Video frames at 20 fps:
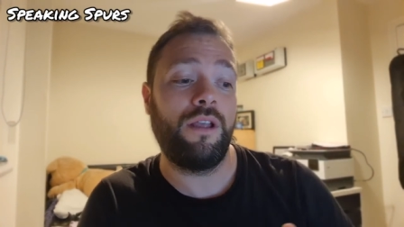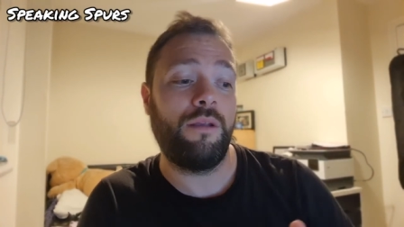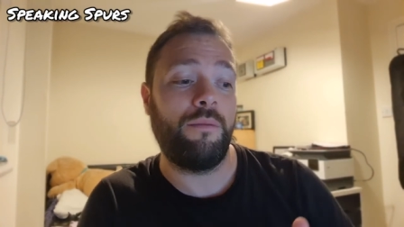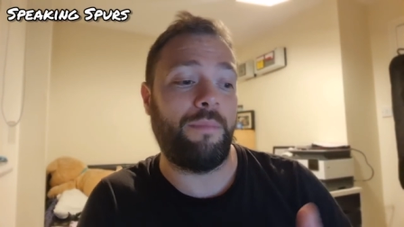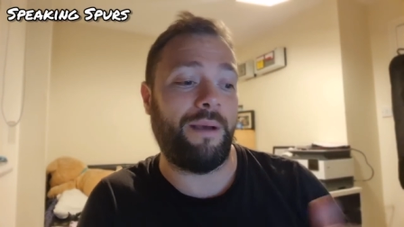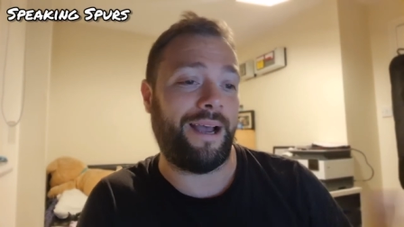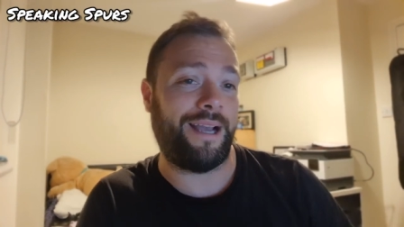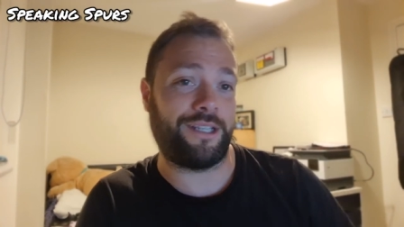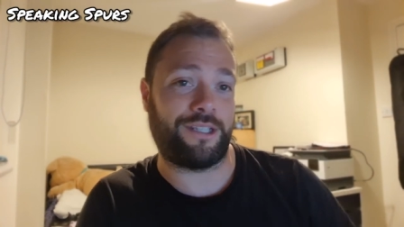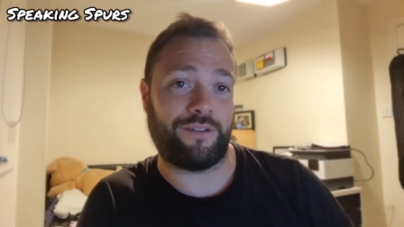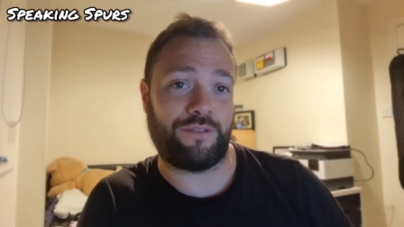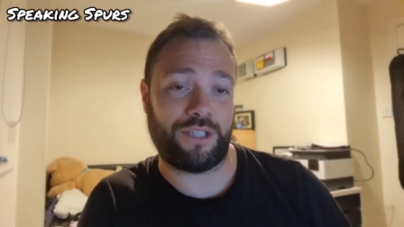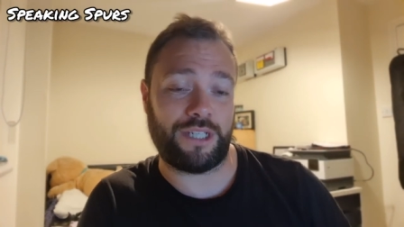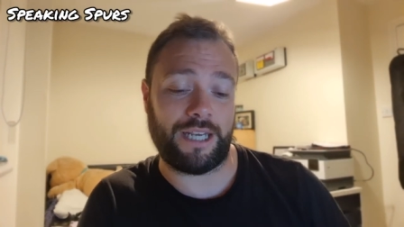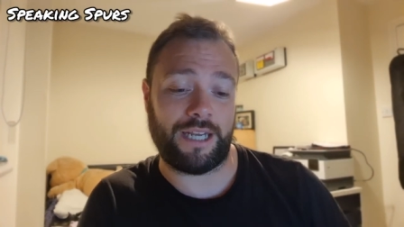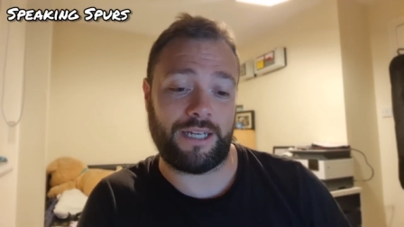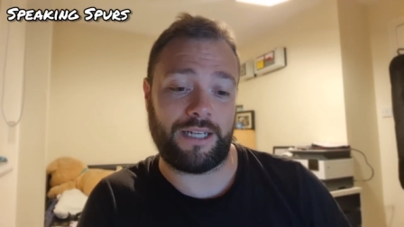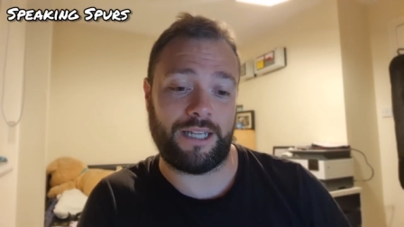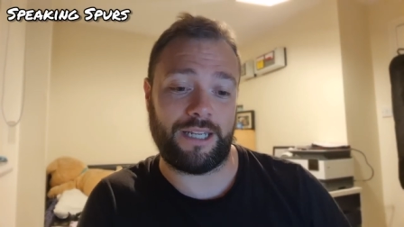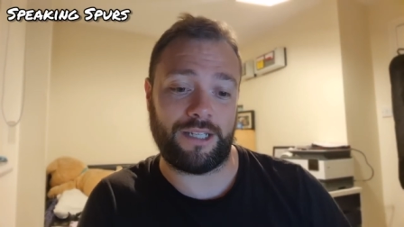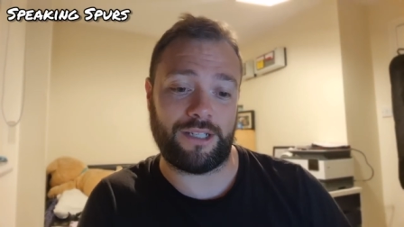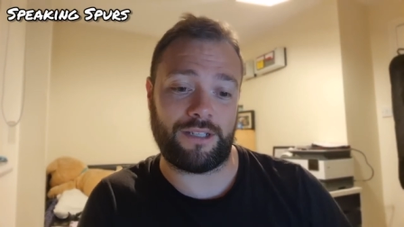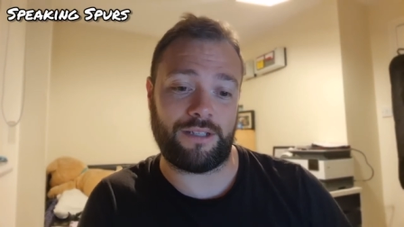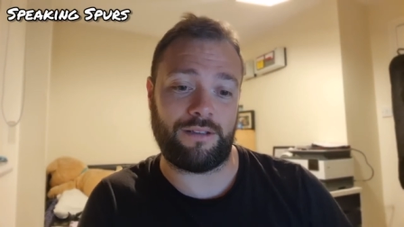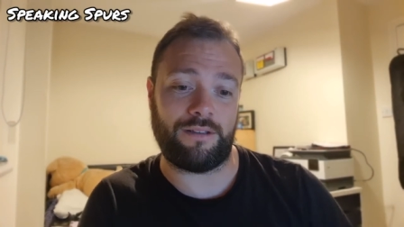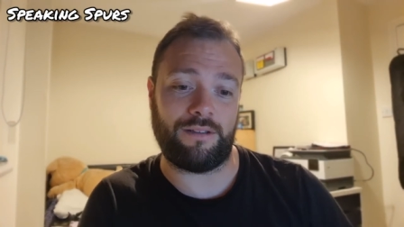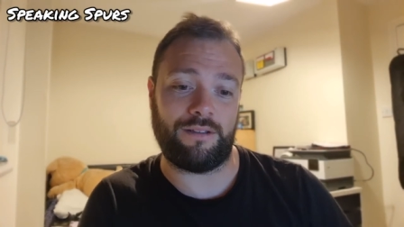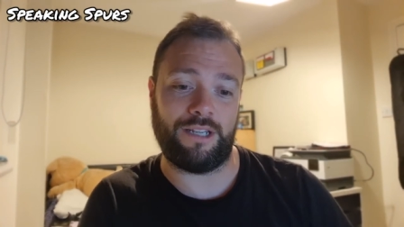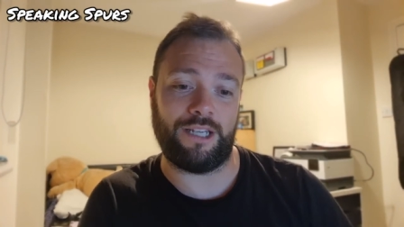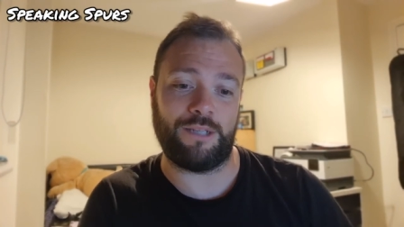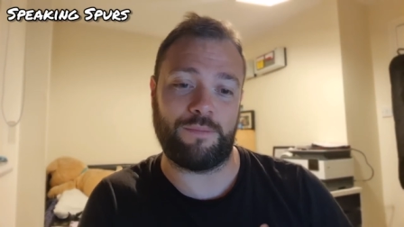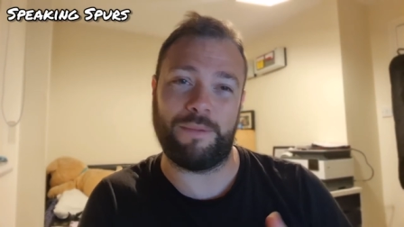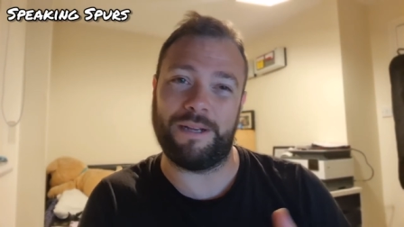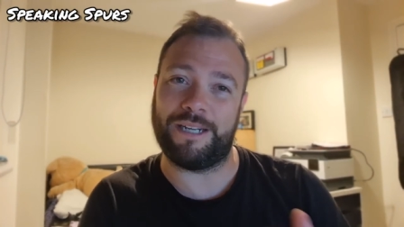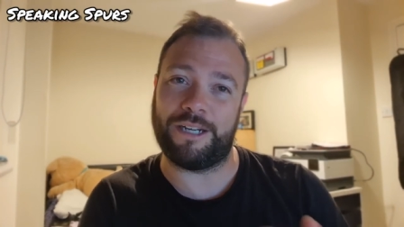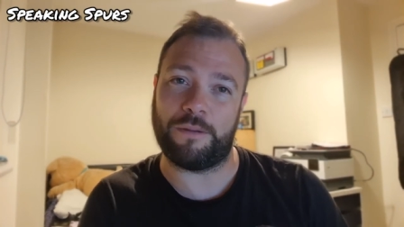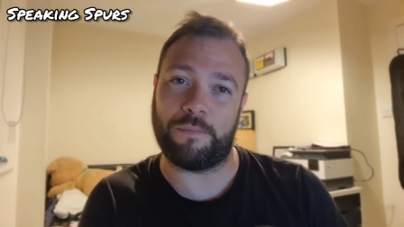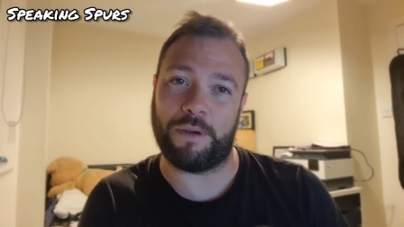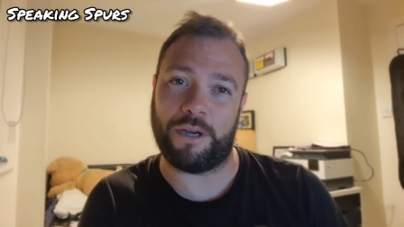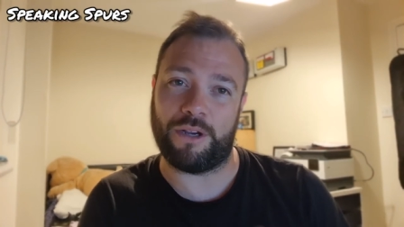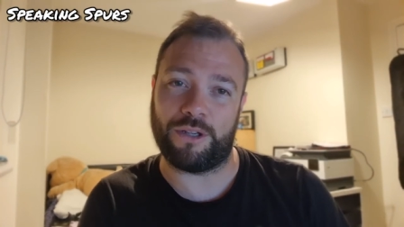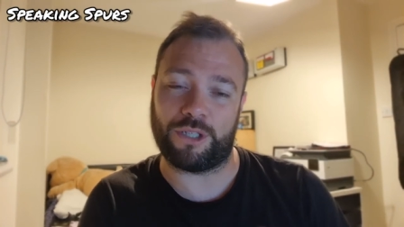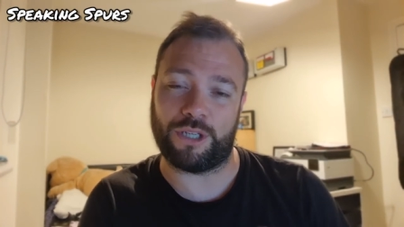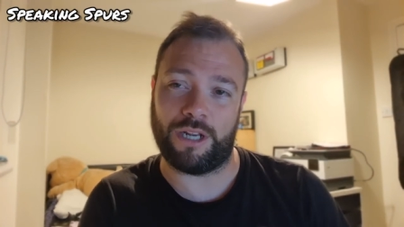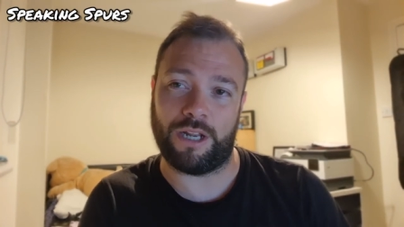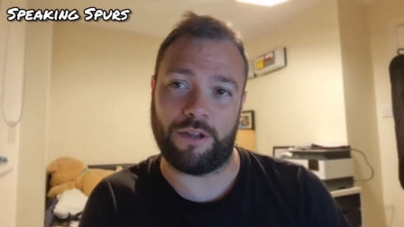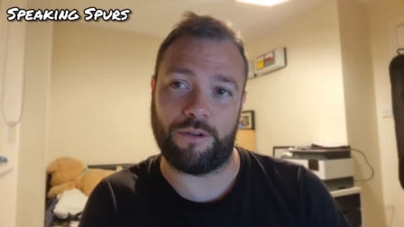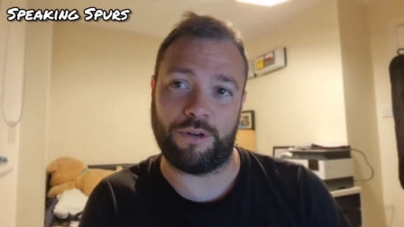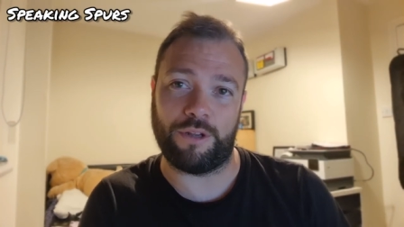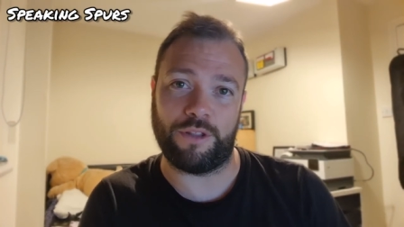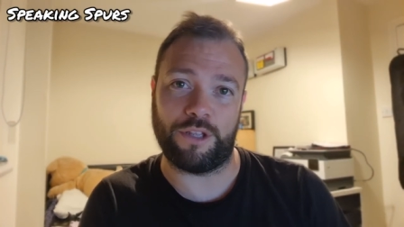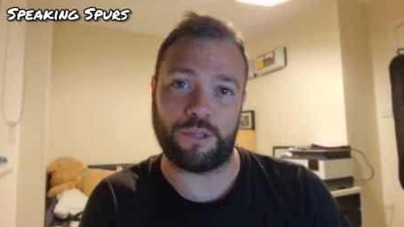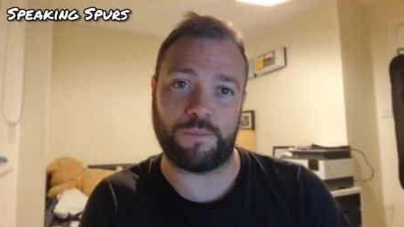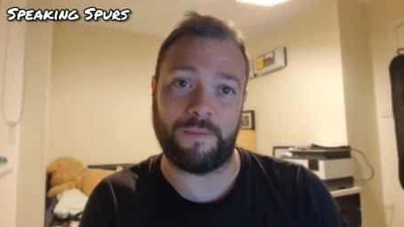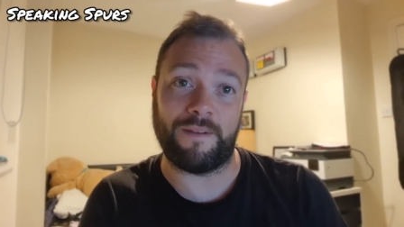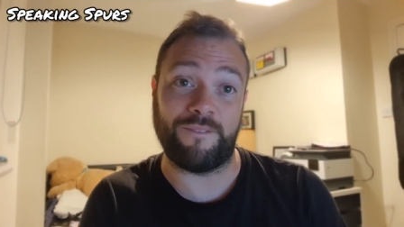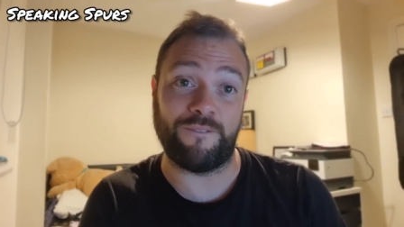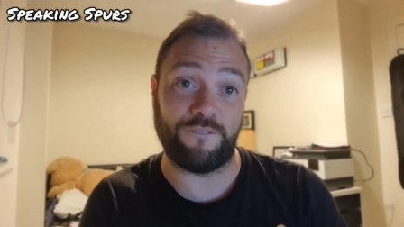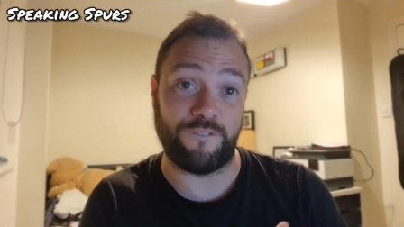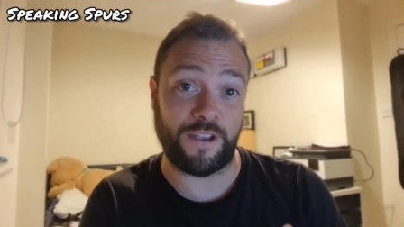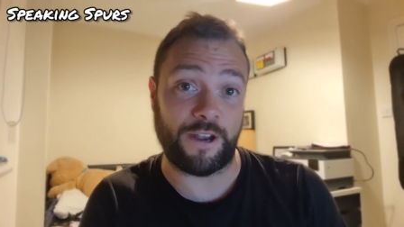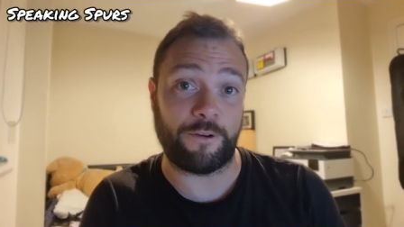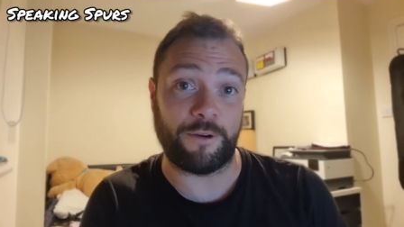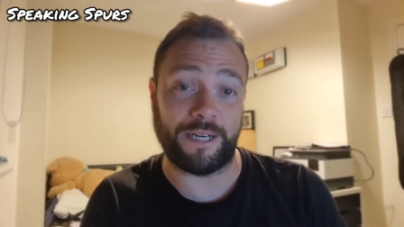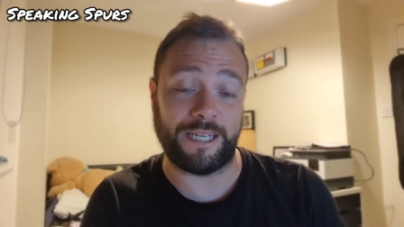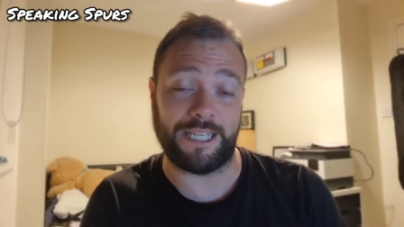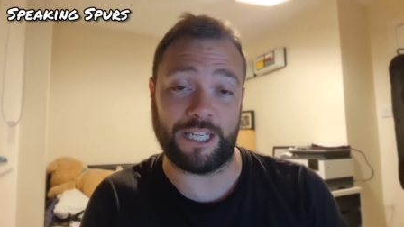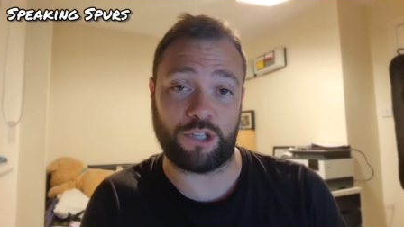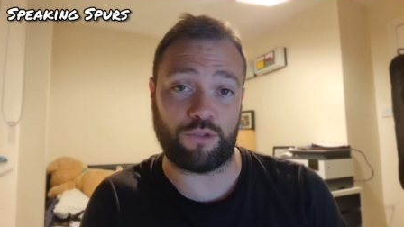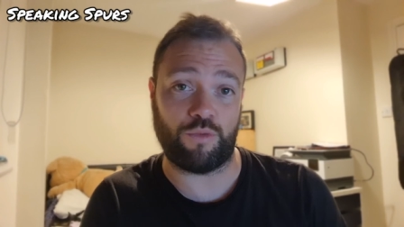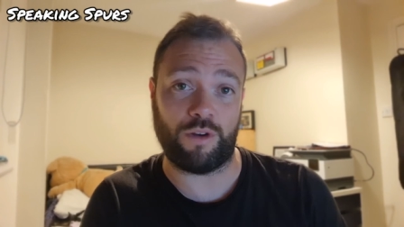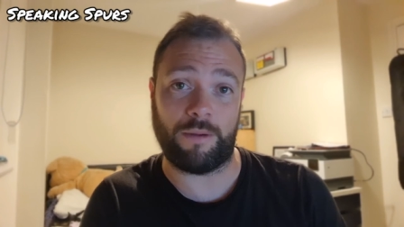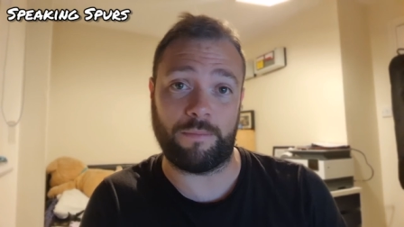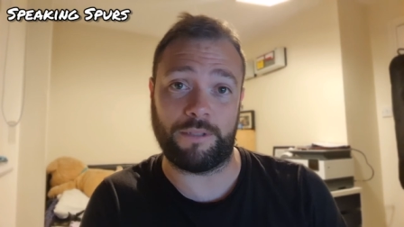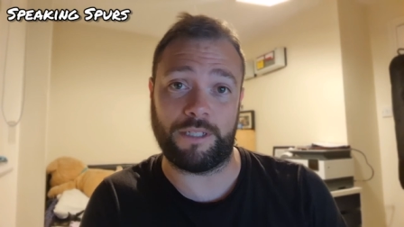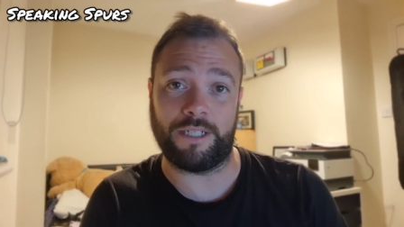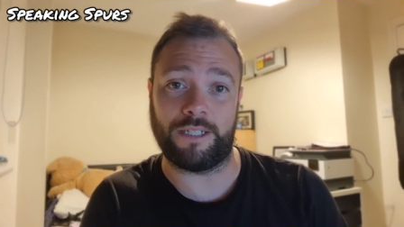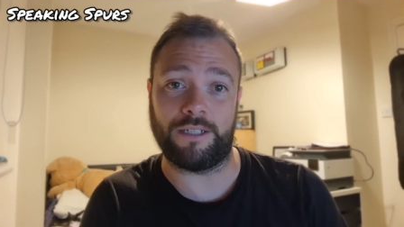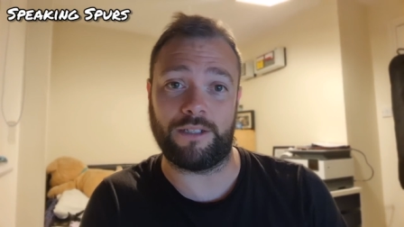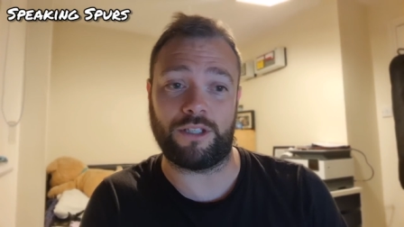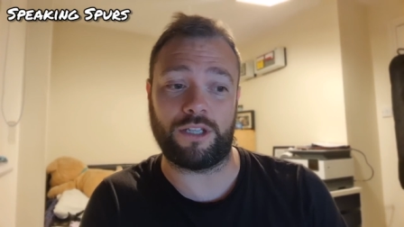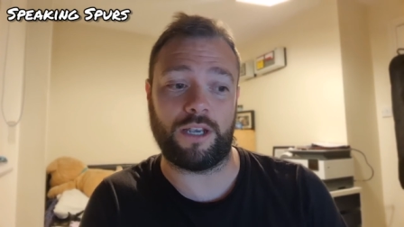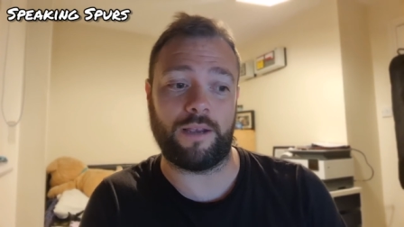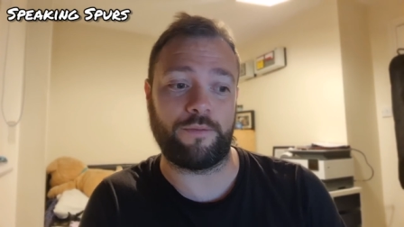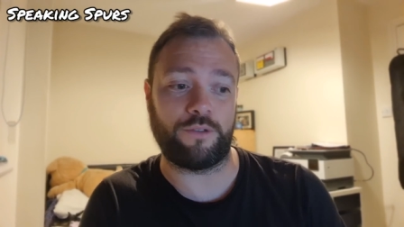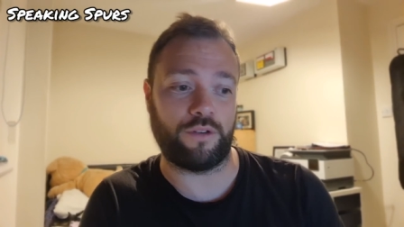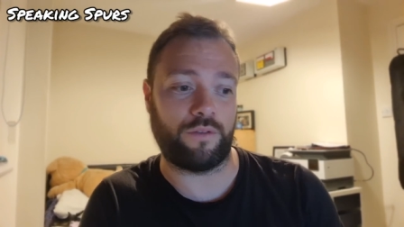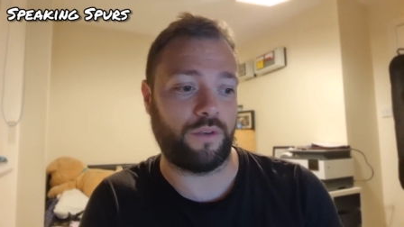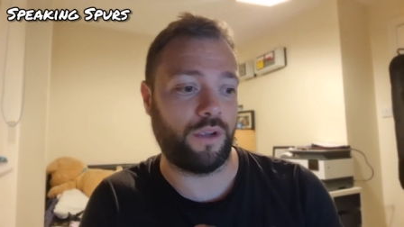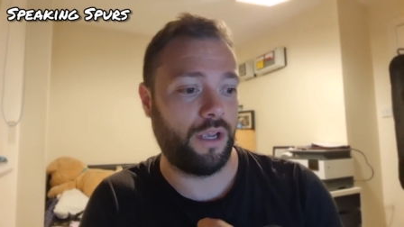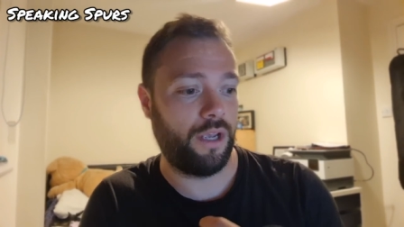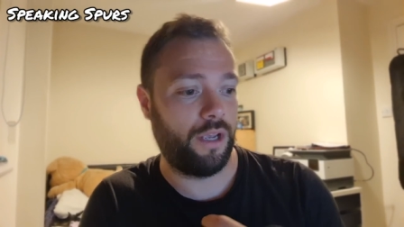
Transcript: But as I've said, he's he's been in a Barcelona that's been very disrupted in terms of